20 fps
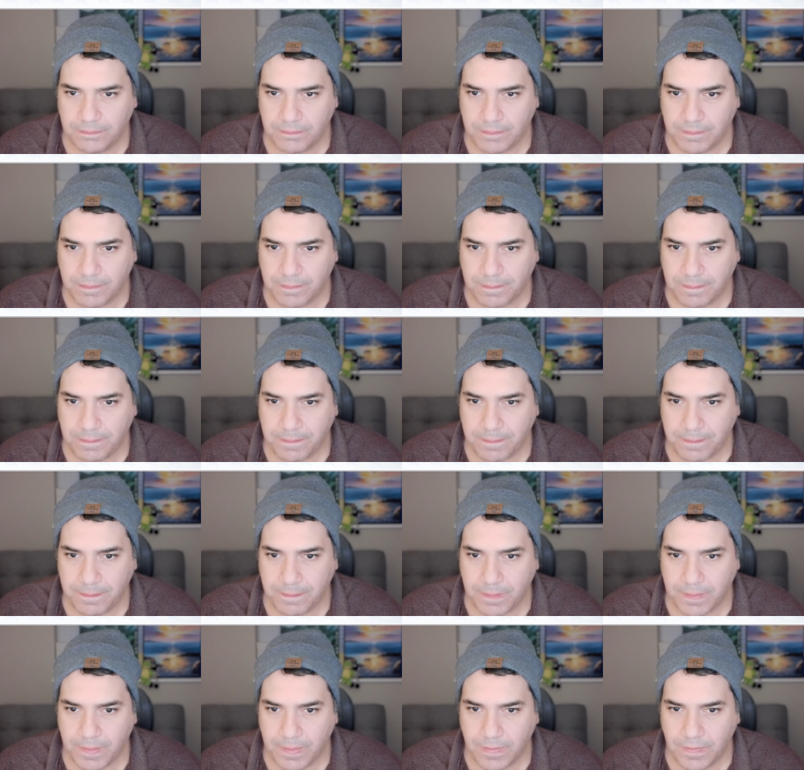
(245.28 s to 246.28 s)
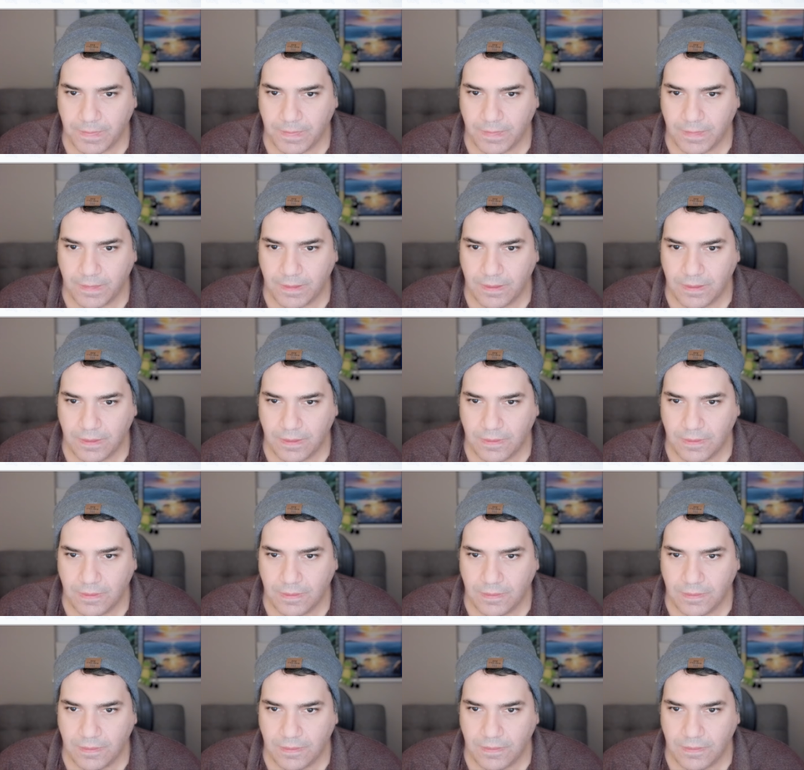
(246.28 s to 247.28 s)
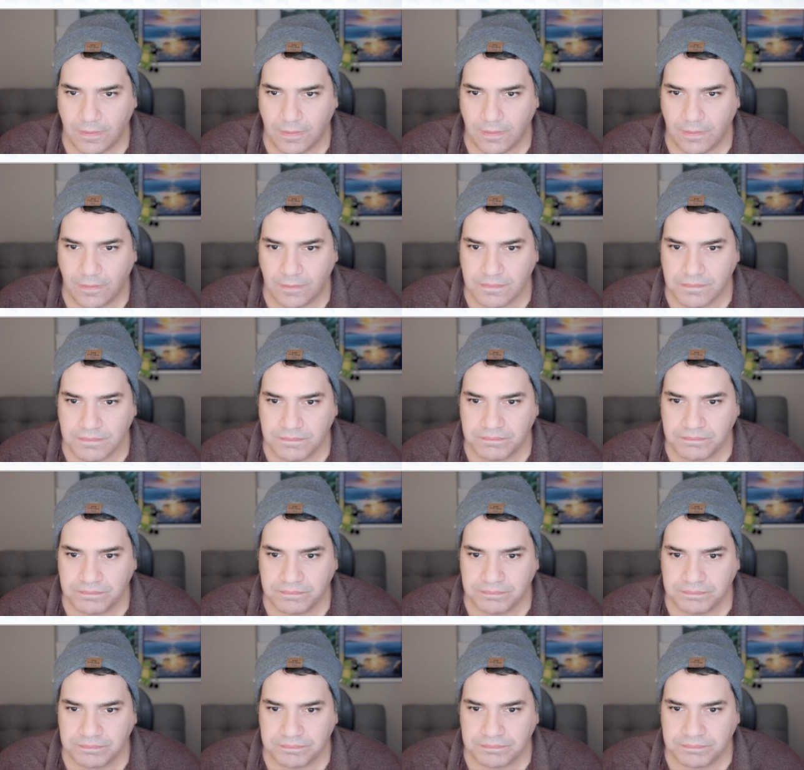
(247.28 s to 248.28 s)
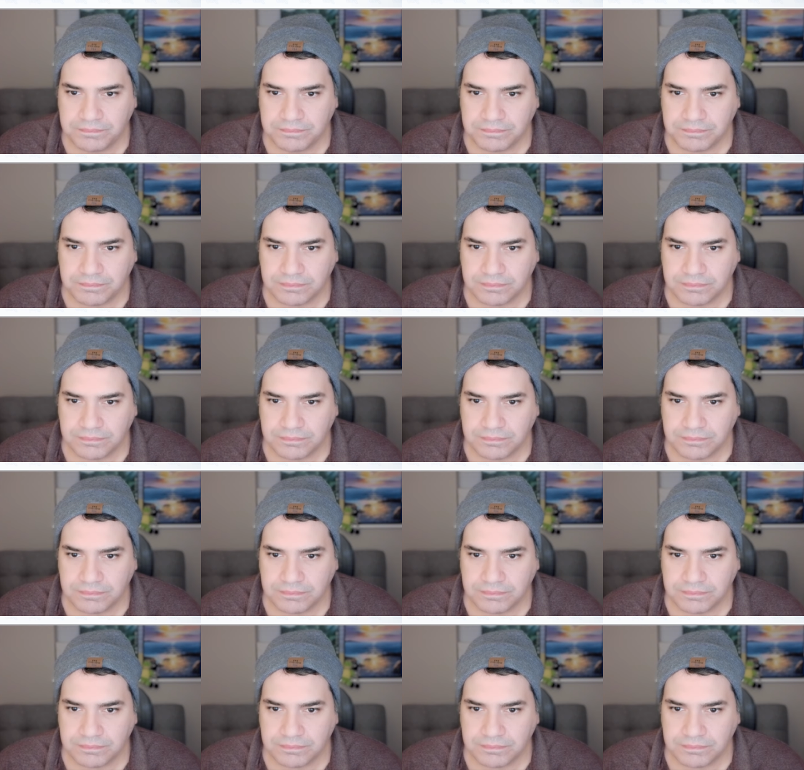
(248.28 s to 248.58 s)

(no one is talking)